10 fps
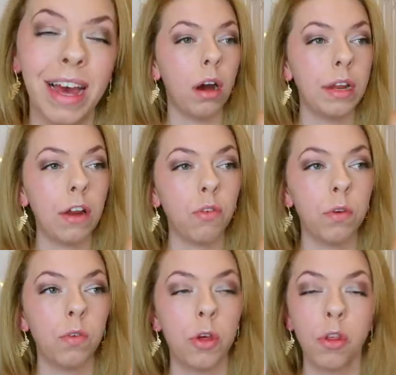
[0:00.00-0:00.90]
Our natural
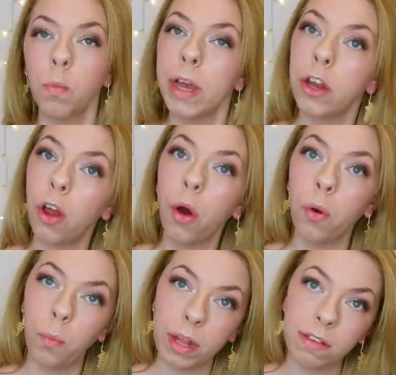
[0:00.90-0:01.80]
intuition, we
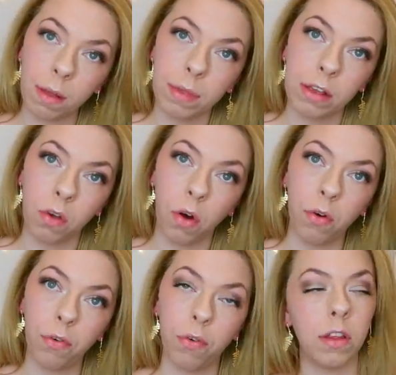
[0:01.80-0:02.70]
know when something's off.